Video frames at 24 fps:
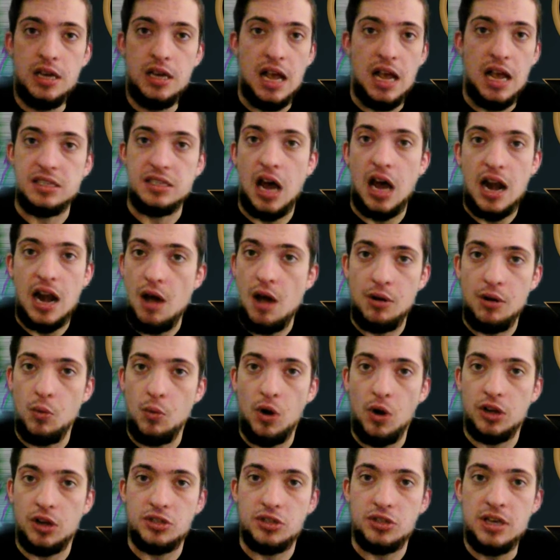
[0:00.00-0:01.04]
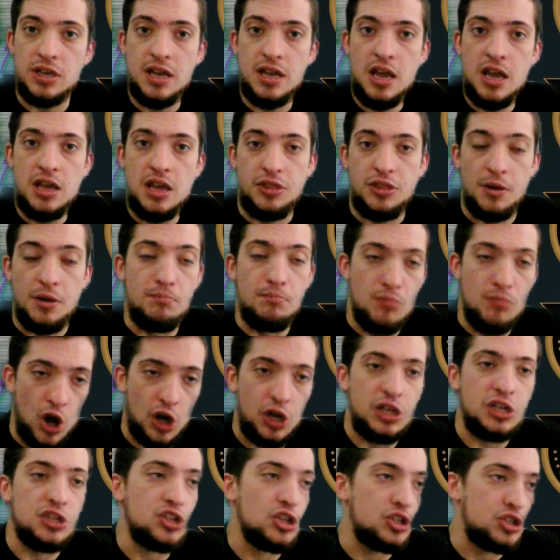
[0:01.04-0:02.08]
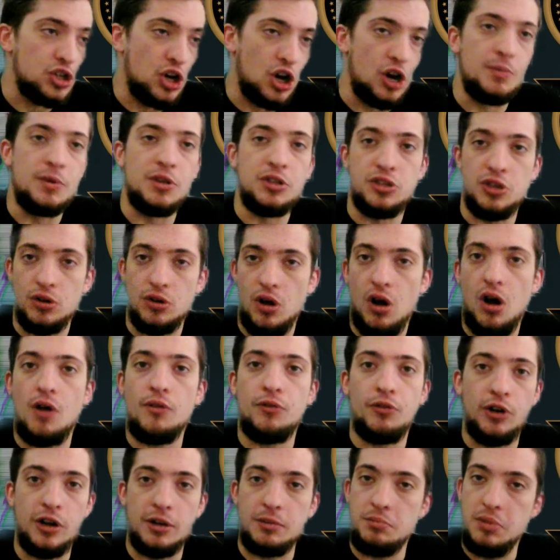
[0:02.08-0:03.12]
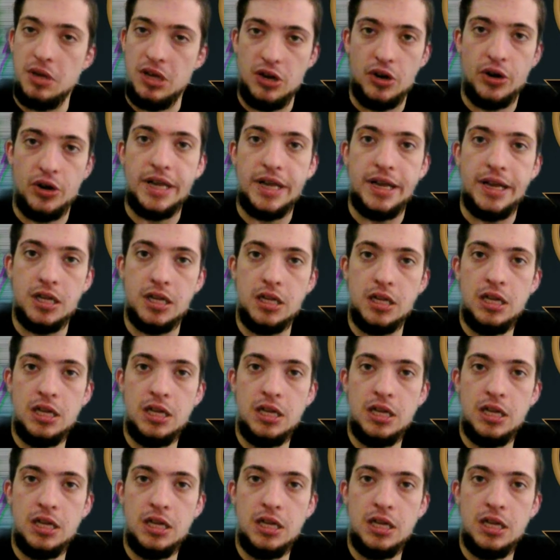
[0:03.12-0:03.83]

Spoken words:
It's not how it works. The market determines your offering, period.